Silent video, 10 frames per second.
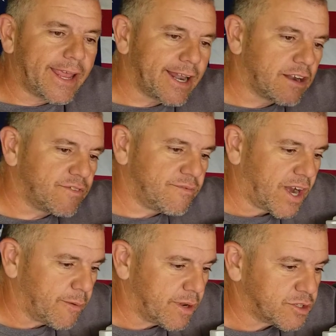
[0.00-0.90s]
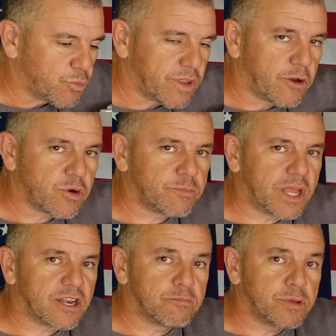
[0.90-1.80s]
out of environments where they were
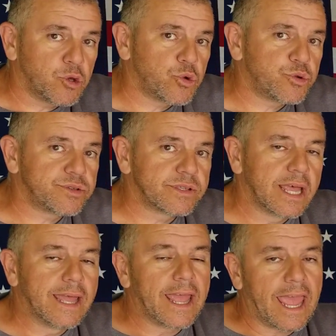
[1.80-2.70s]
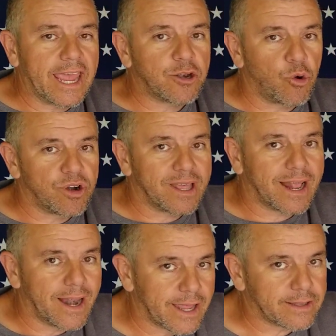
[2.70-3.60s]
being abused and or
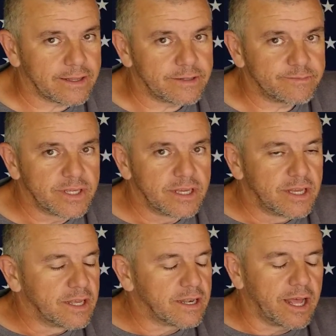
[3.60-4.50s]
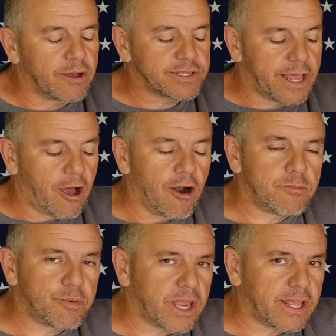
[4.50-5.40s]
neglected. Now, as
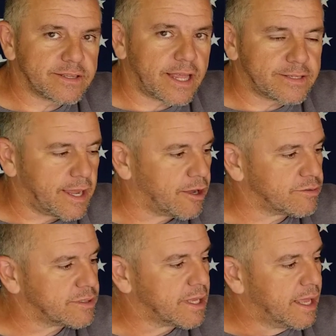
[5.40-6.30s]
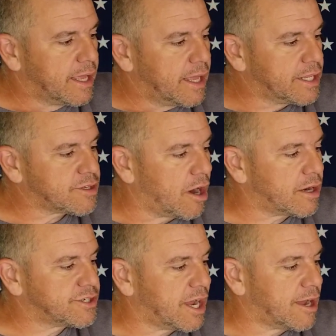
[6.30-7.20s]
heartbreaking as that sounds, it's our
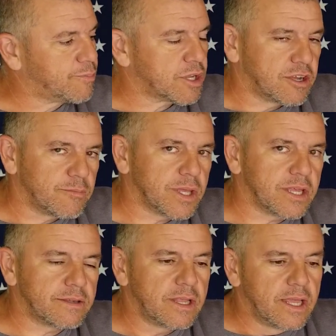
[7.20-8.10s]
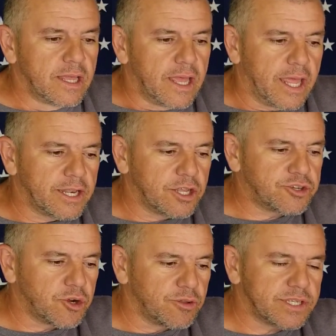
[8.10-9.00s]
job to come in and
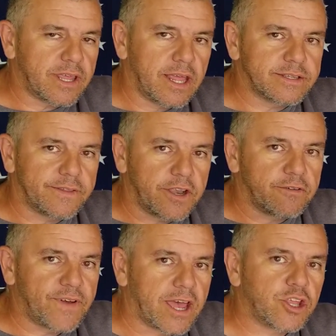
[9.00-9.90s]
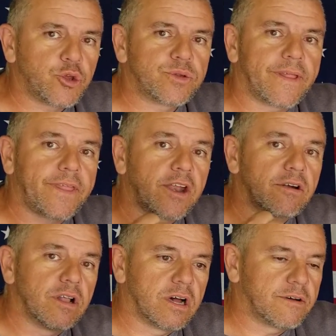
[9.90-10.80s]
show these kids that they're valued, that they are
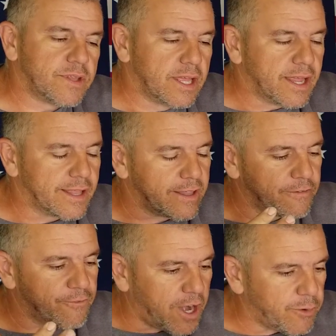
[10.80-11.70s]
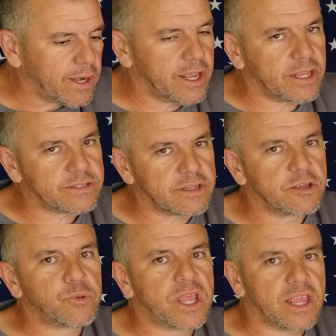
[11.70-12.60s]
loved, and at the very least,
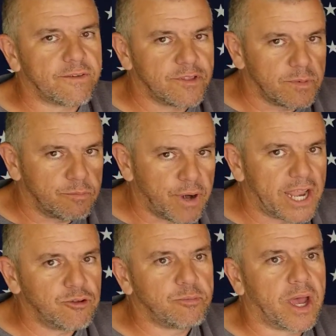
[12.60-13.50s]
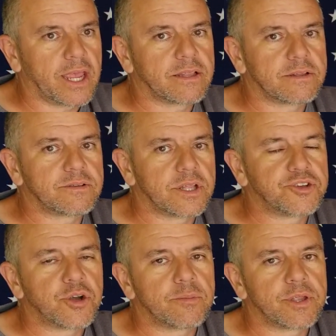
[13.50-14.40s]
we can give them a brand new bike to
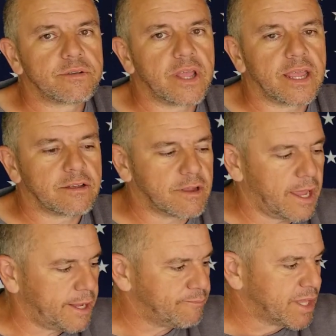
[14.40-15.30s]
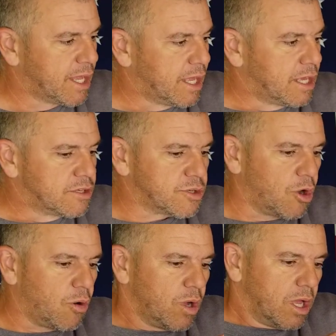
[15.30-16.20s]
cheer up their day, okay?
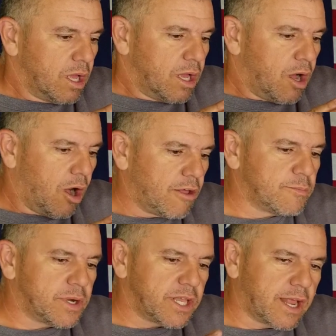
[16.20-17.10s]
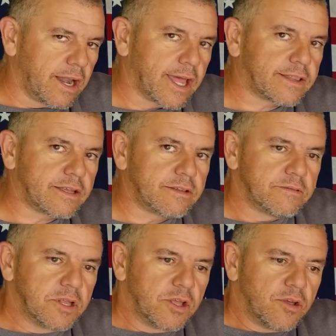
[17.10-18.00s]
So all the money collected
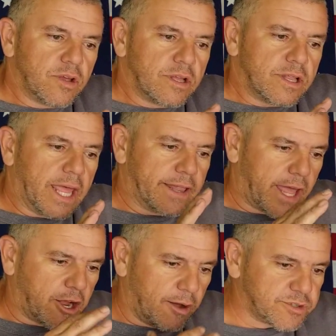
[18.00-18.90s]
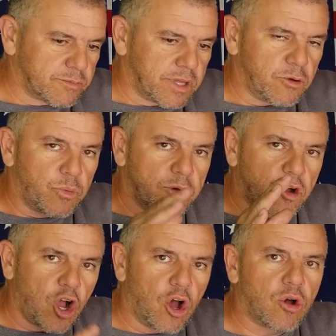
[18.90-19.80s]
and that comes to me will
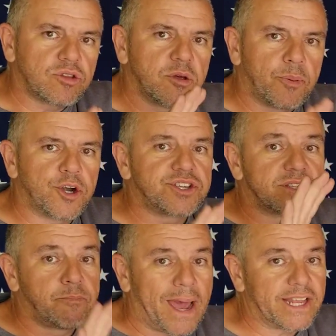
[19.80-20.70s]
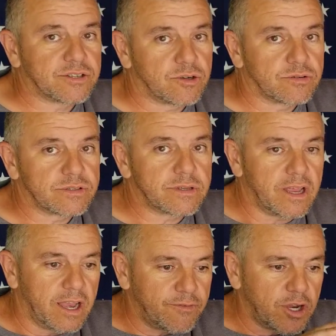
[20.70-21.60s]
go to purchase bicycles.
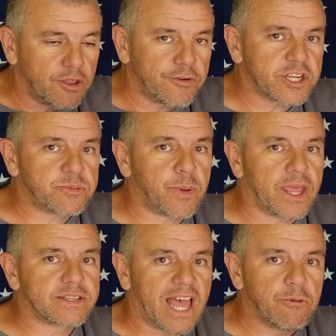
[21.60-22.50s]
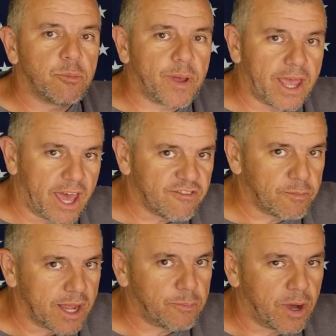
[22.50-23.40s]
Every other expense I will pay out of
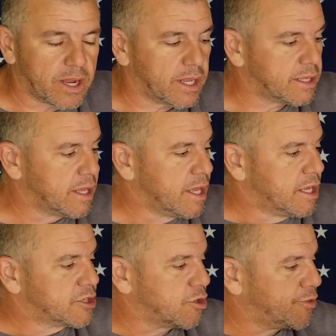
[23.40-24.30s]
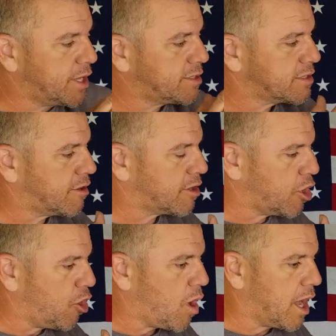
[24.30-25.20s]
my pocket. So this is going to
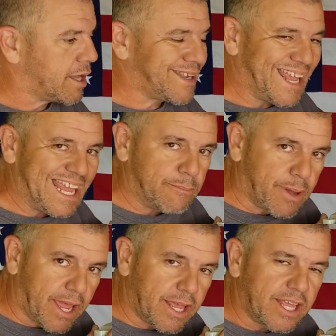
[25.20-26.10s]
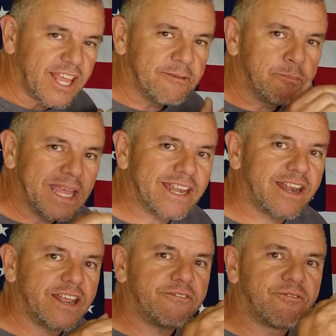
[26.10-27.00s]
go on eBay
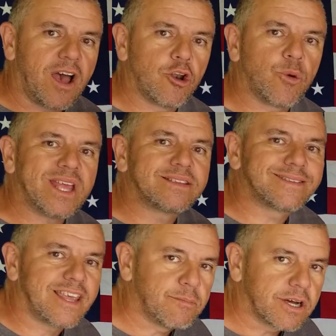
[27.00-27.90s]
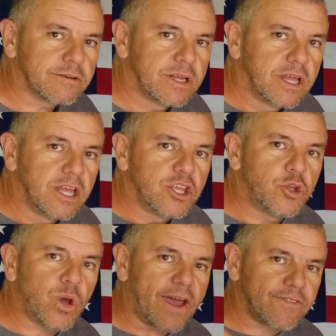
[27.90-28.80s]
immediately following SEMA.
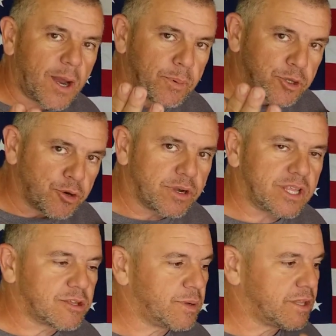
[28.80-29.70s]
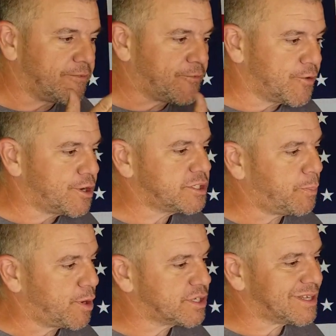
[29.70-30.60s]
You have the opportunity to be the first
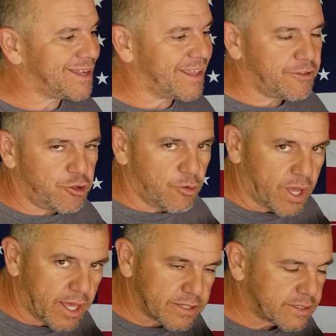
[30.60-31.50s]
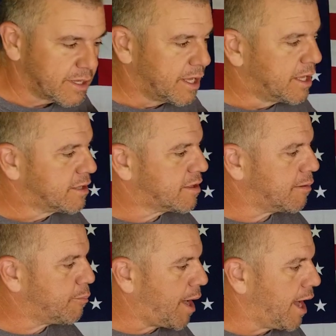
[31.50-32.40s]
person in the U.S. to
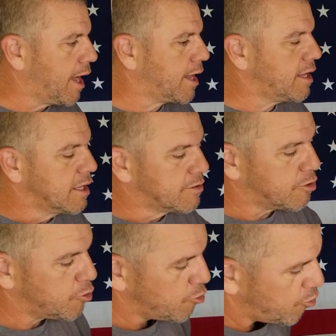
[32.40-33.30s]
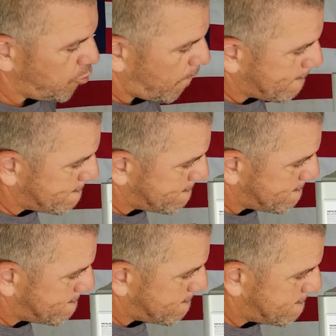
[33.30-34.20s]
buy the new
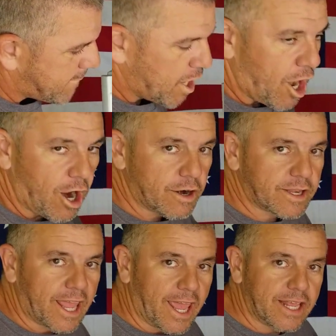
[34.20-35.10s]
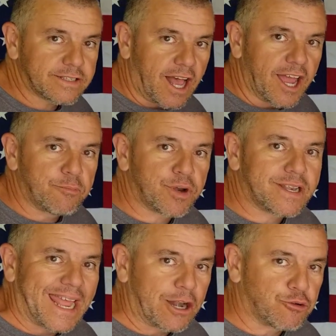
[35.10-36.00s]
hard case Ibrid
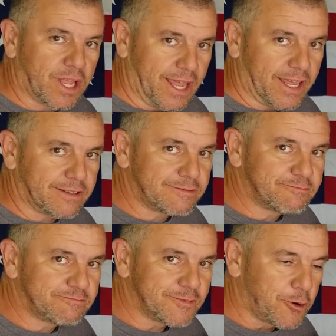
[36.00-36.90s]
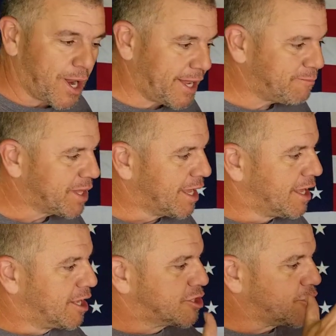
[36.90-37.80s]
Nano kit. All right?
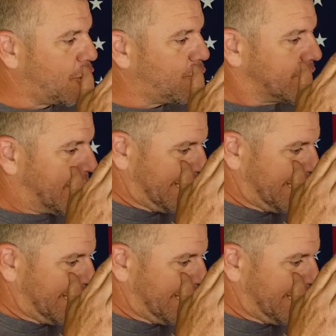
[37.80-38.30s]
So